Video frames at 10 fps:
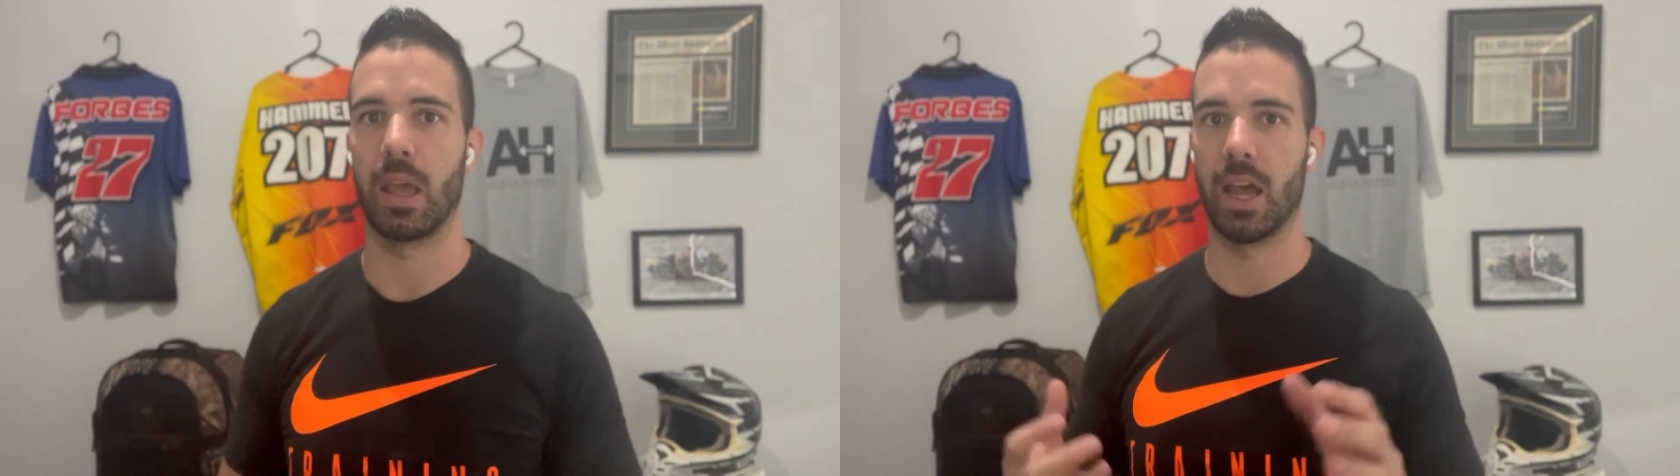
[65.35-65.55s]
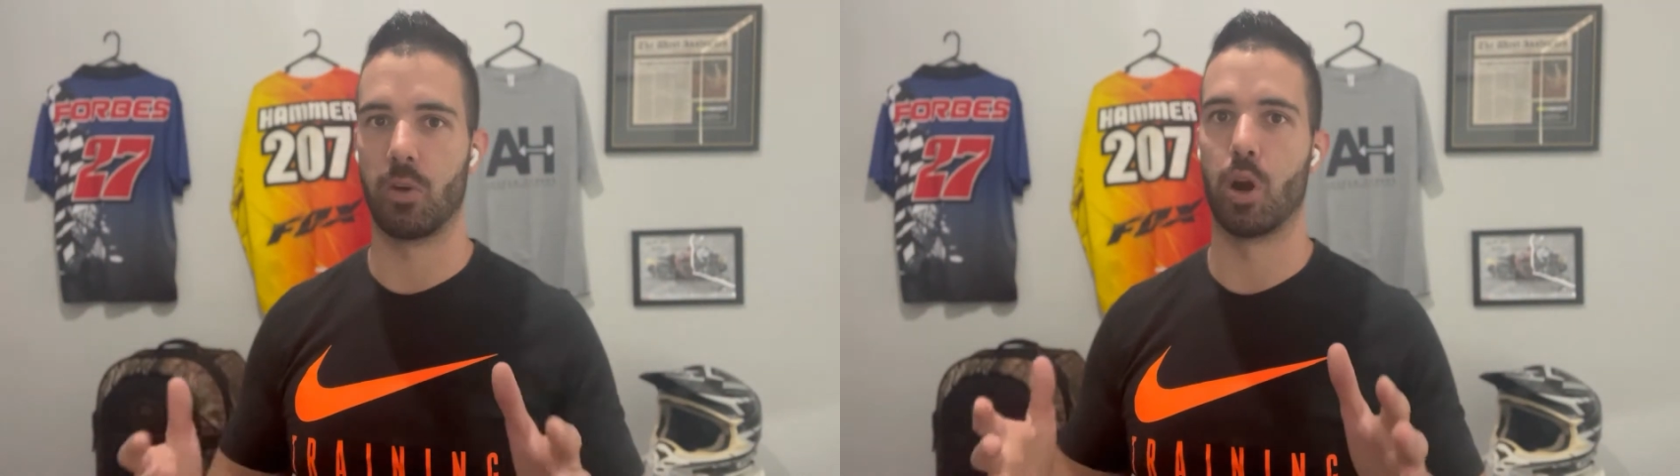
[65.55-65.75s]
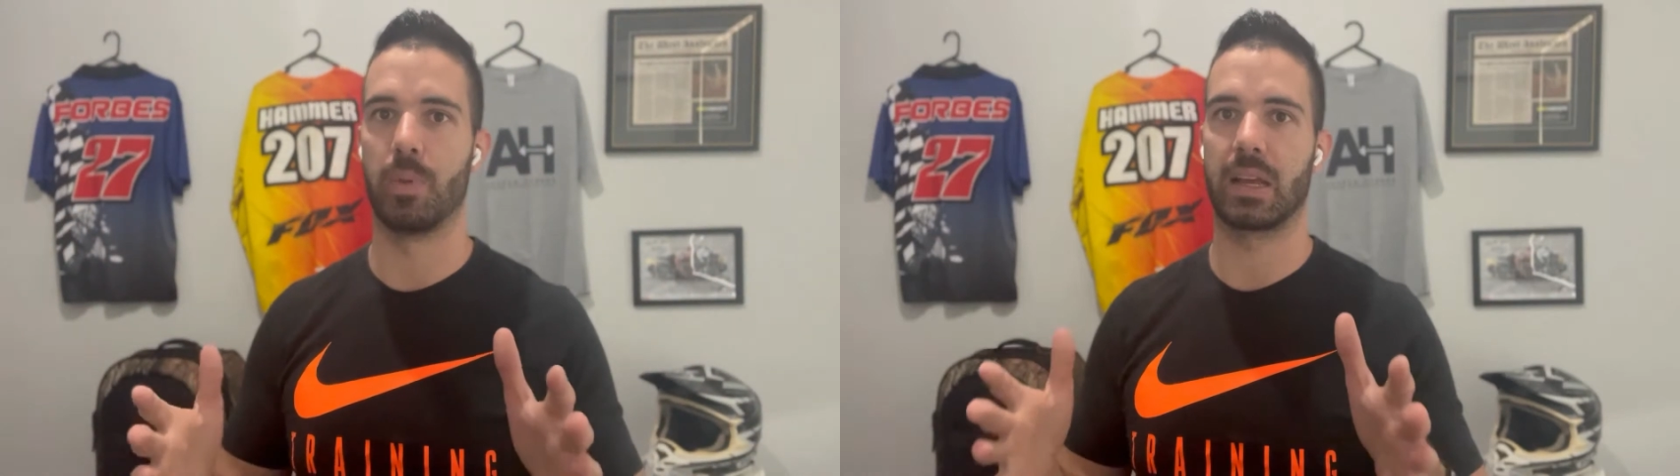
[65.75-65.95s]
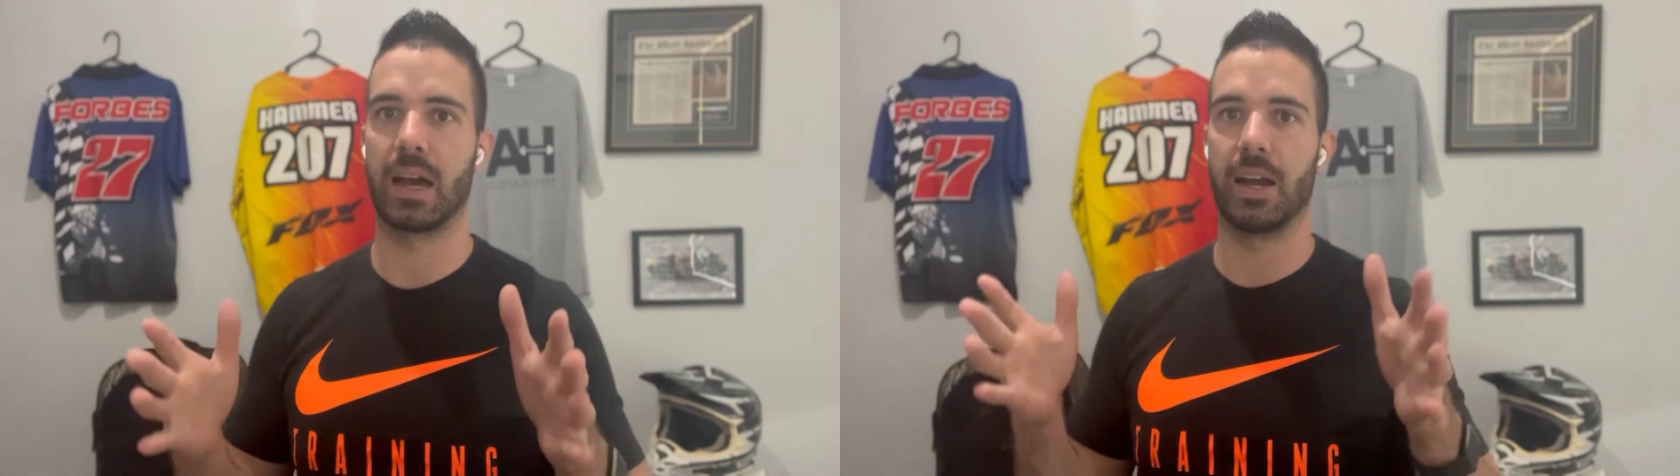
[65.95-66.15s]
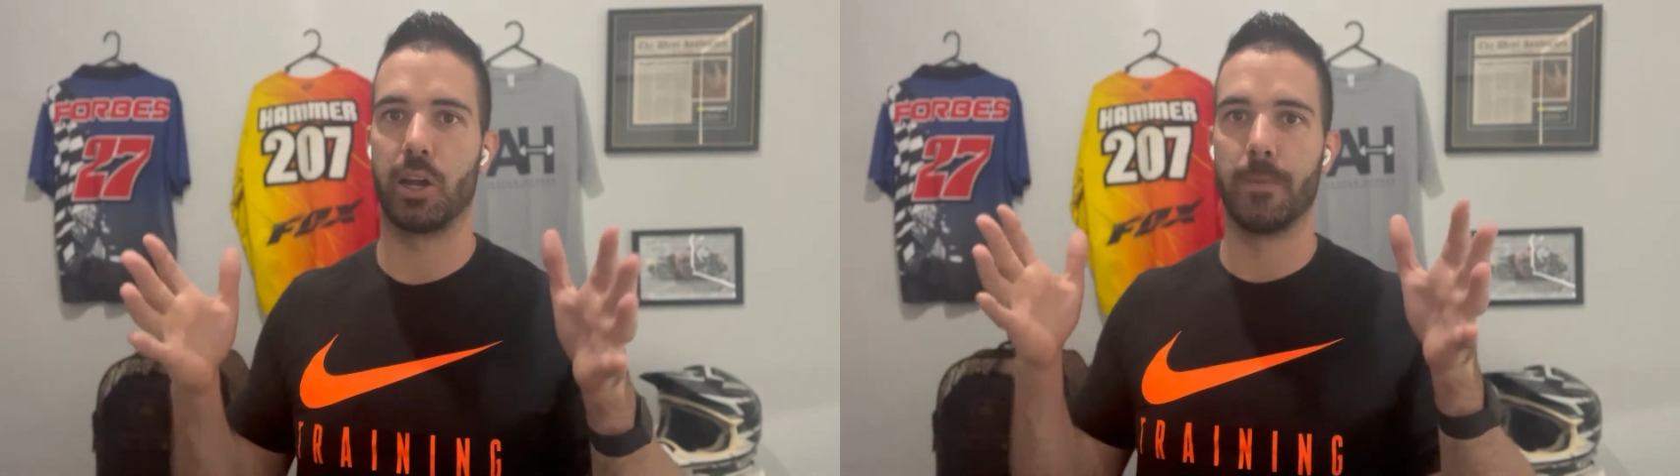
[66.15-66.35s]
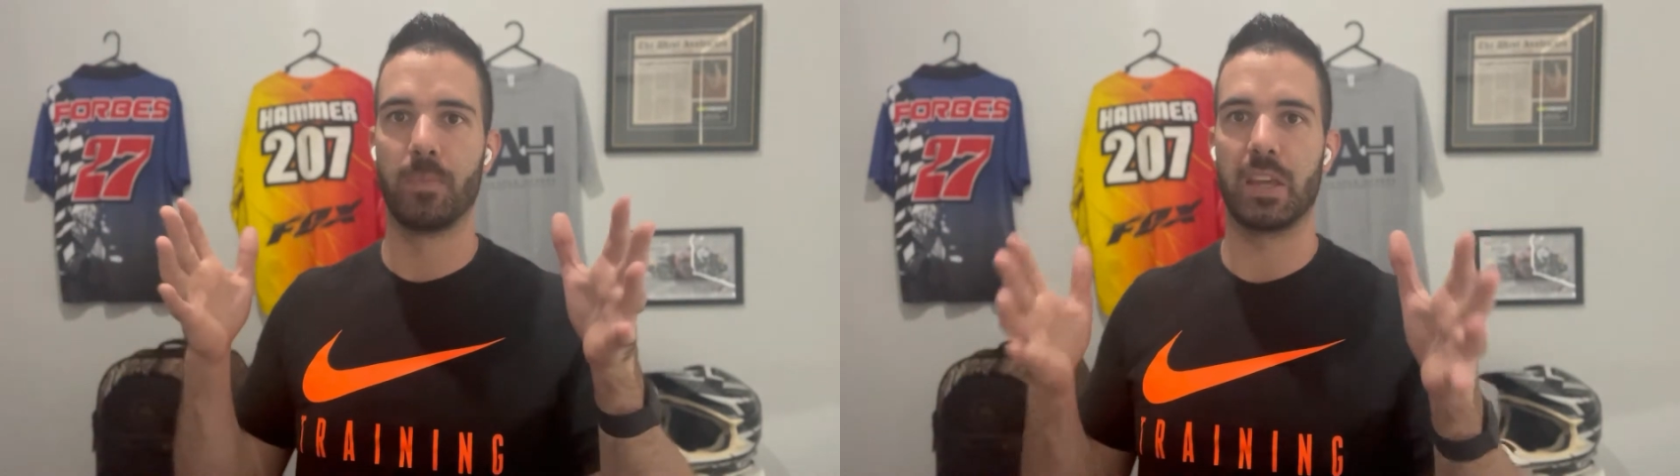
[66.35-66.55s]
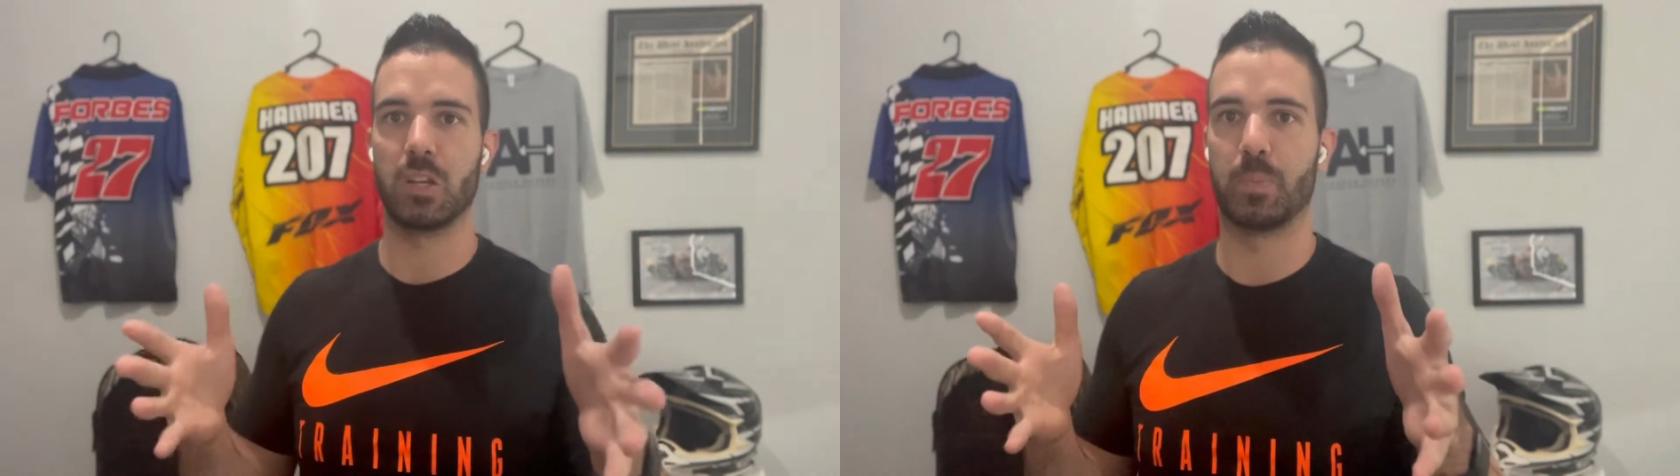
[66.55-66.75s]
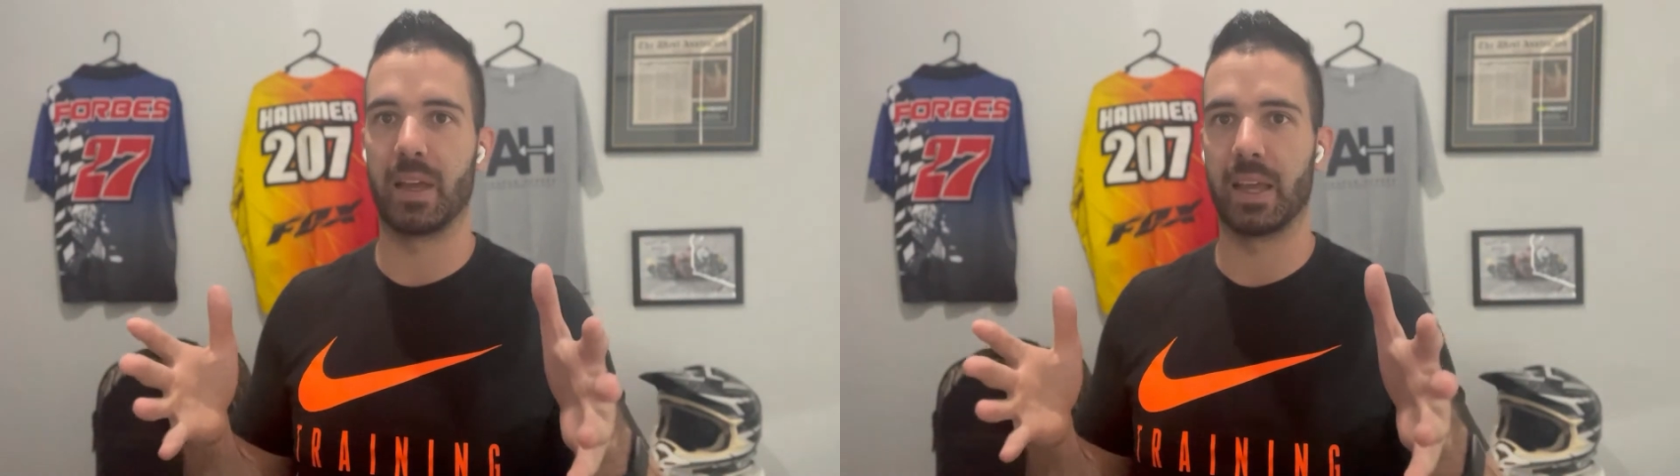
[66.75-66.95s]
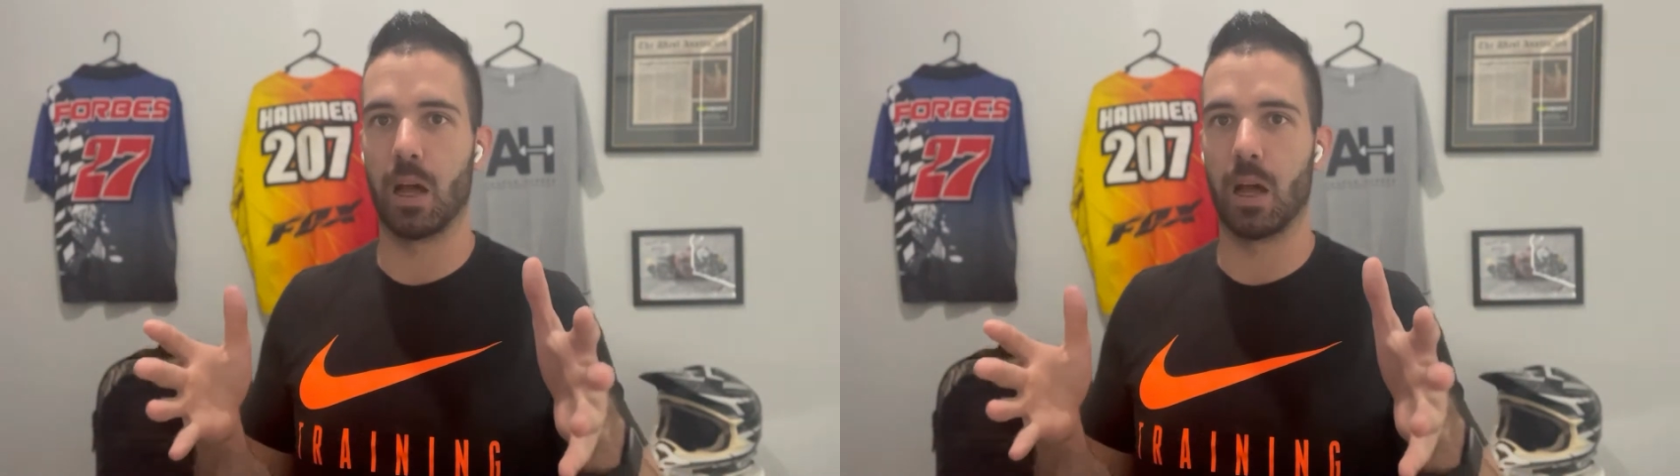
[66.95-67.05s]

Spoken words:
Anaerobic cardio is being